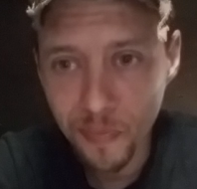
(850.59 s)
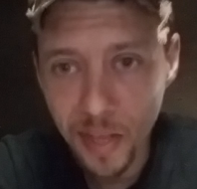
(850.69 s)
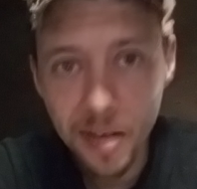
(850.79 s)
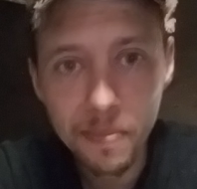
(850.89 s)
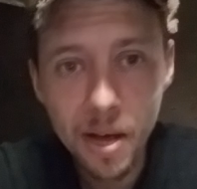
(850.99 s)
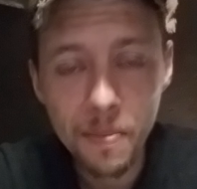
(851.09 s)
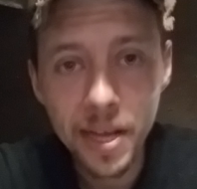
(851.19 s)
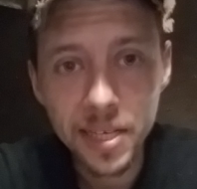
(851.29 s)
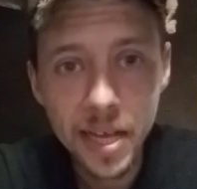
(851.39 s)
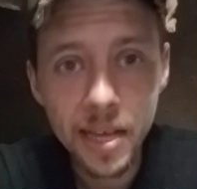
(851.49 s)
think about
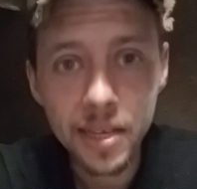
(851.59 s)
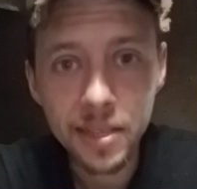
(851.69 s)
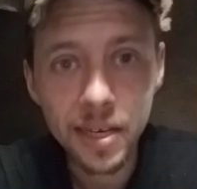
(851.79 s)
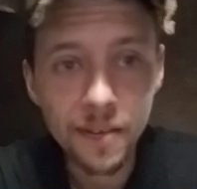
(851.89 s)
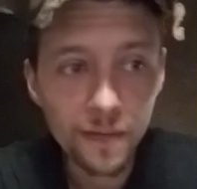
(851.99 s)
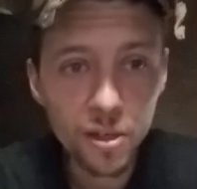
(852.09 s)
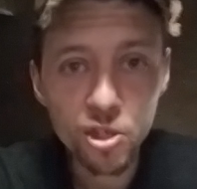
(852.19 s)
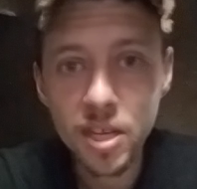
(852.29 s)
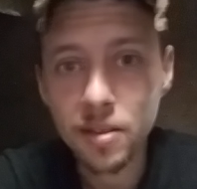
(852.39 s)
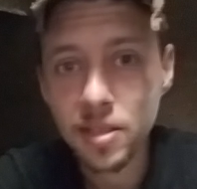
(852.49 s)
my day that I
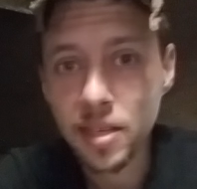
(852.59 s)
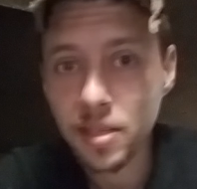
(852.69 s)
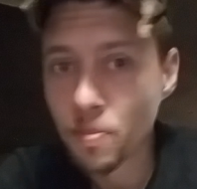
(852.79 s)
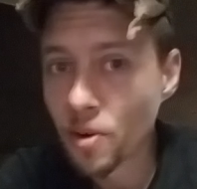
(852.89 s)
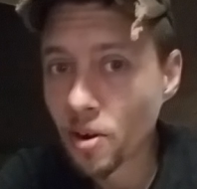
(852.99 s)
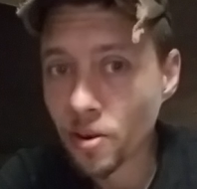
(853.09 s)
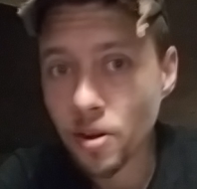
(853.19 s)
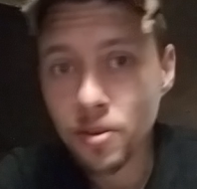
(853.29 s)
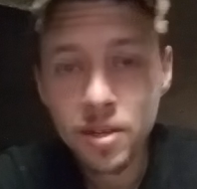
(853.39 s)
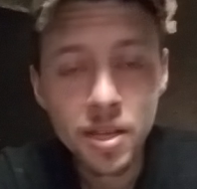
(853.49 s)
finished out tomorrow.